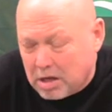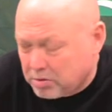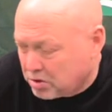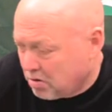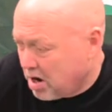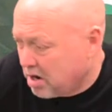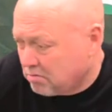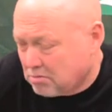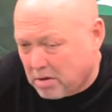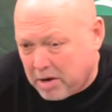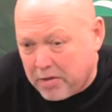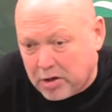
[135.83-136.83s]
That was great.
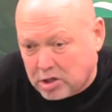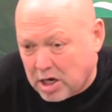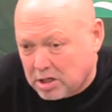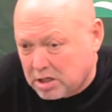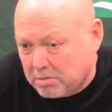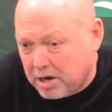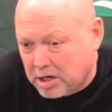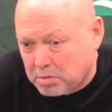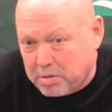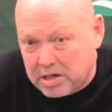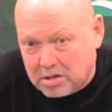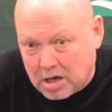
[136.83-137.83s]
I mean, I thought John Seymour had his
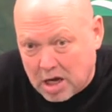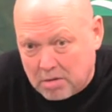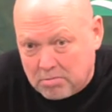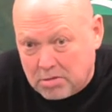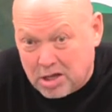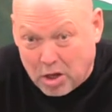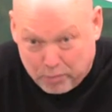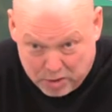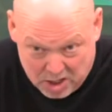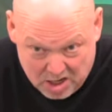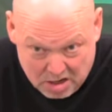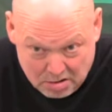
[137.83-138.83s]
best game of the
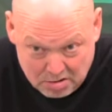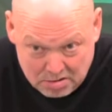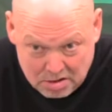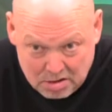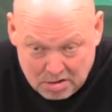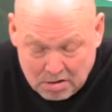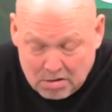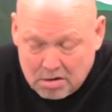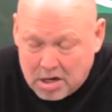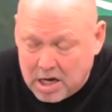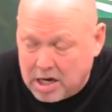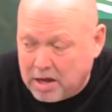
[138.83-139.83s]
year,
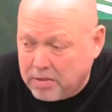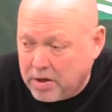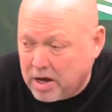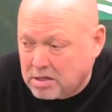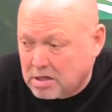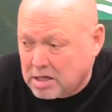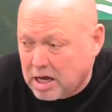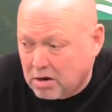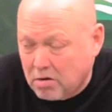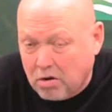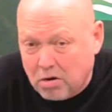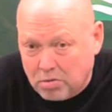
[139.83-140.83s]
mm-hmm. and I thought that
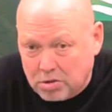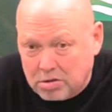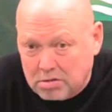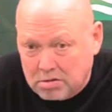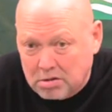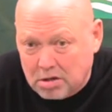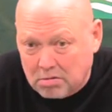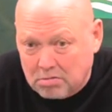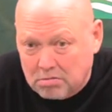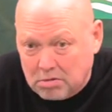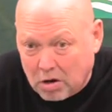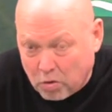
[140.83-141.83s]
goal was...
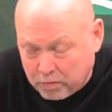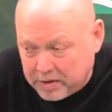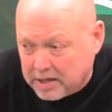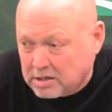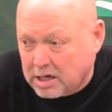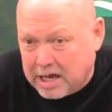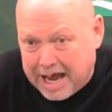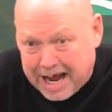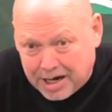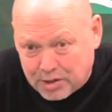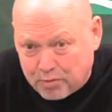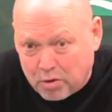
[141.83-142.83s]
Hopefully that's a
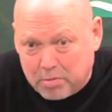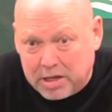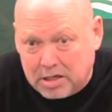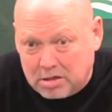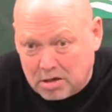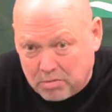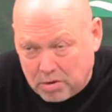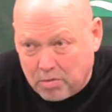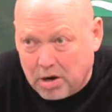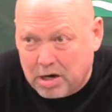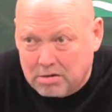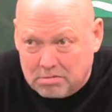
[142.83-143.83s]
catalyst for him, and that's something we
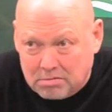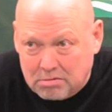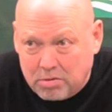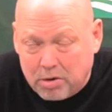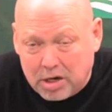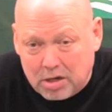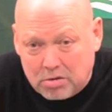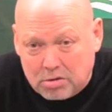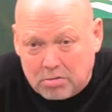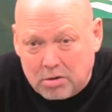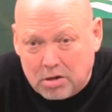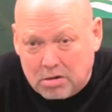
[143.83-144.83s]
want to use
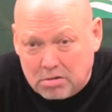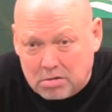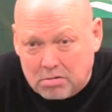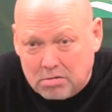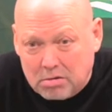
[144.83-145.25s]
him on. So.